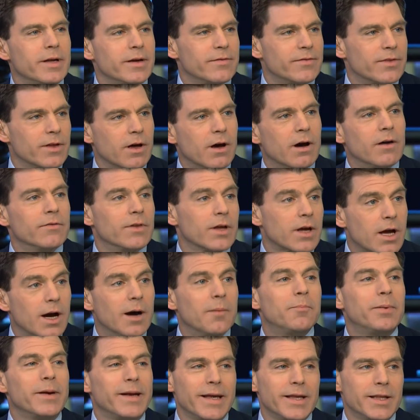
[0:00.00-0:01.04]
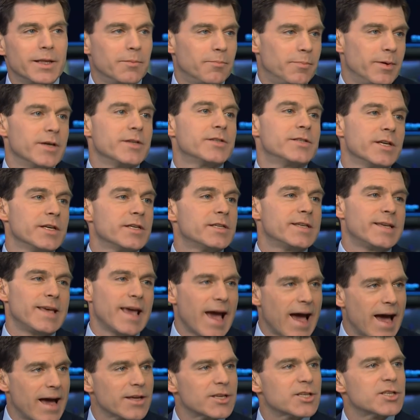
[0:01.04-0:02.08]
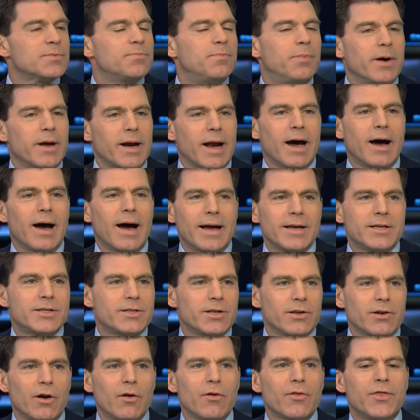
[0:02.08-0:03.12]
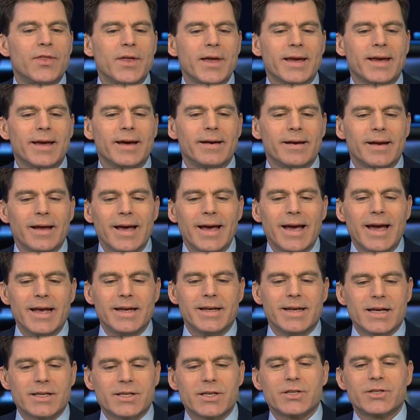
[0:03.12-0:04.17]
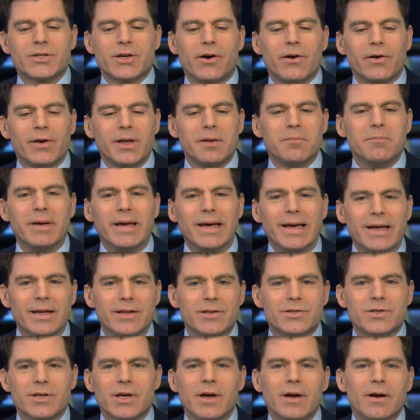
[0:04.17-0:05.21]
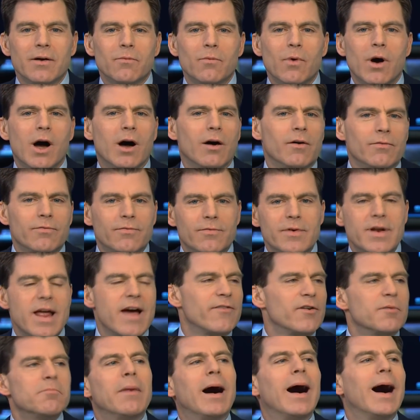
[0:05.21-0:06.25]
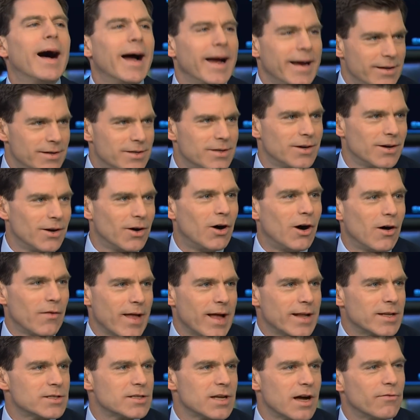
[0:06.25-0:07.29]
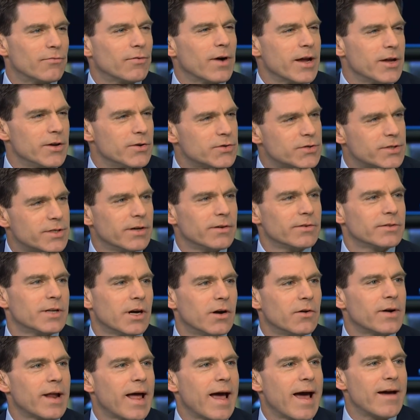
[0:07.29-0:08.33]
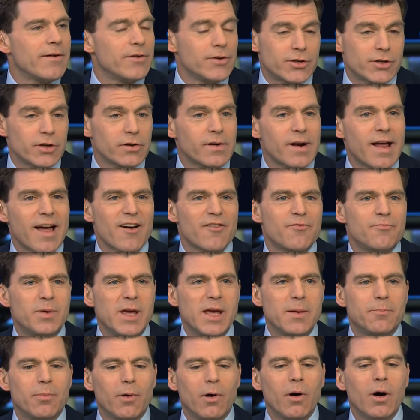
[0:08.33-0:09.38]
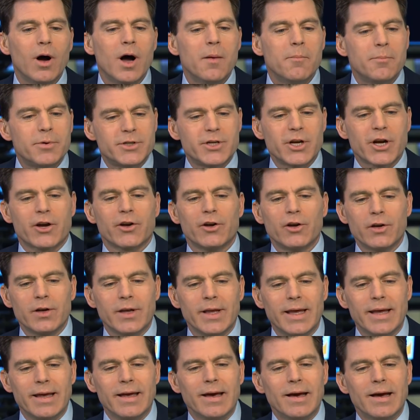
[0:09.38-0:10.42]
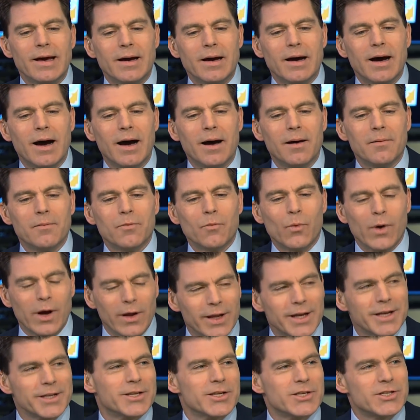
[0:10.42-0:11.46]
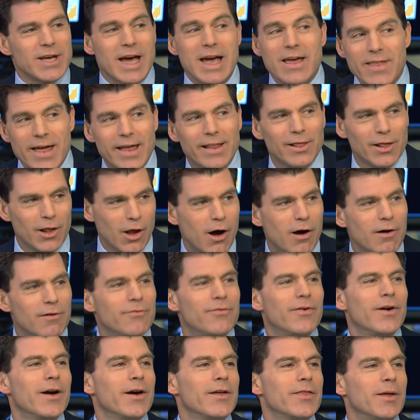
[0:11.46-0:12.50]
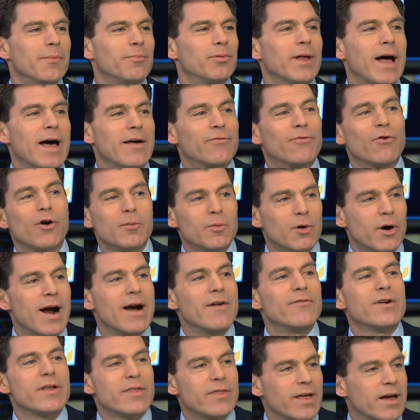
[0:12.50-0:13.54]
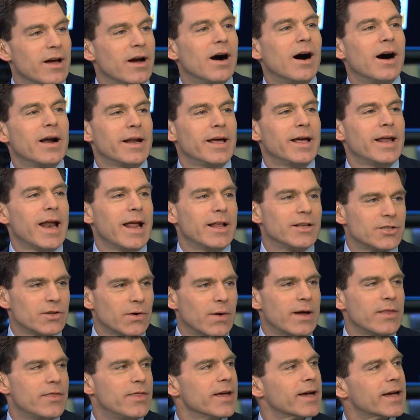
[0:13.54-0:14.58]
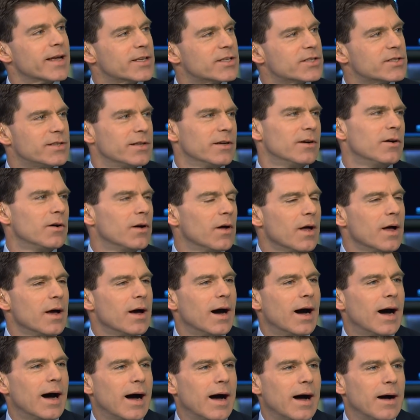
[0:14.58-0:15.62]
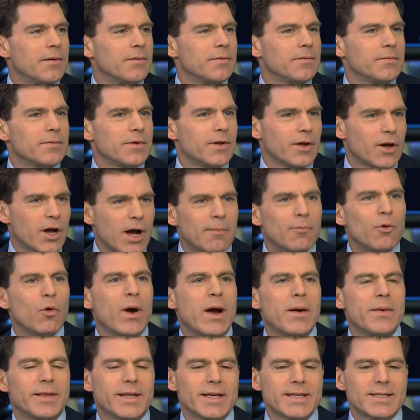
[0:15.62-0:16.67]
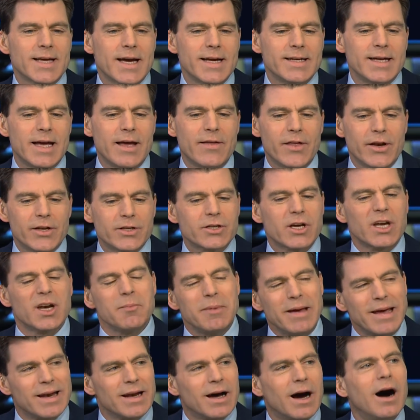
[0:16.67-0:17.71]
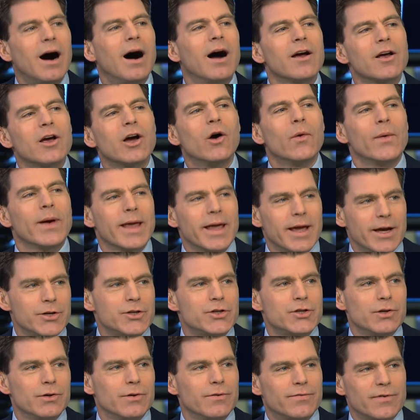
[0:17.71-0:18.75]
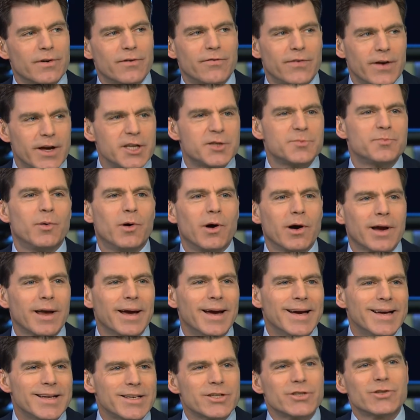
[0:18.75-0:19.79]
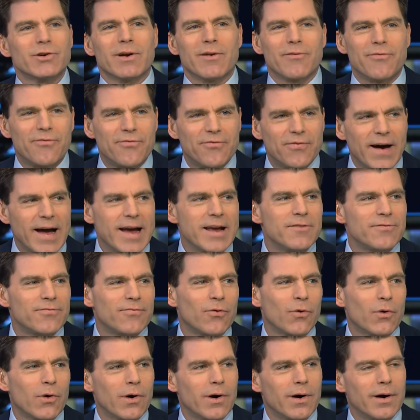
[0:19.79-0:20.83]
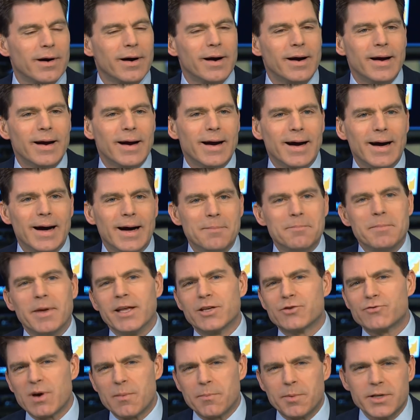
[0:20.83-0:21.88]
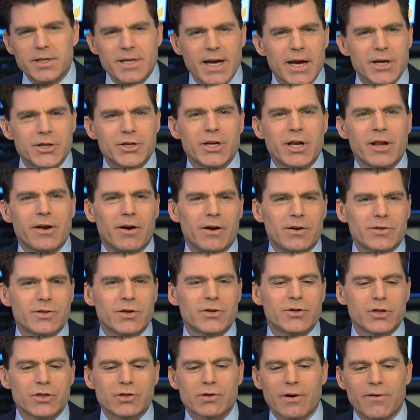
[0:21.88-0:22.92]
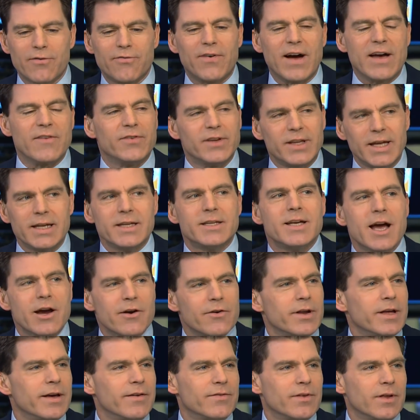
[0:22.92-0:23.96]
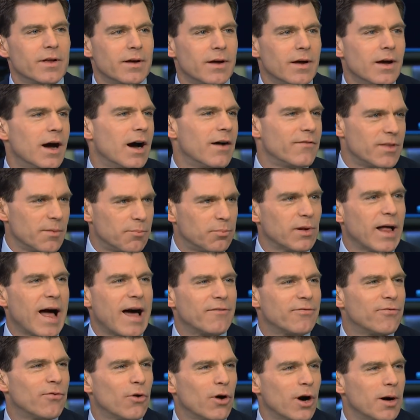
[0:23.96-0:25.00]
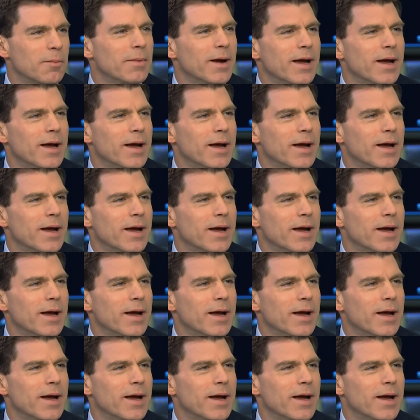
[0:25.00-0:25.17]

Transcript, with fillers: of the, of the company and the business, yes, but uh, I still don't think it, it necessarily means well, never mind all that stuff, right? You still don't have you still don't have people particularly uh, willing to say they love the platform or everything on it, and so I think it's still uh, you come away with this idea that it's going to be an ongoing issue for Facebook to sort of fight for uh, its reputation and also just sort of fight for the integrity of the of the platform.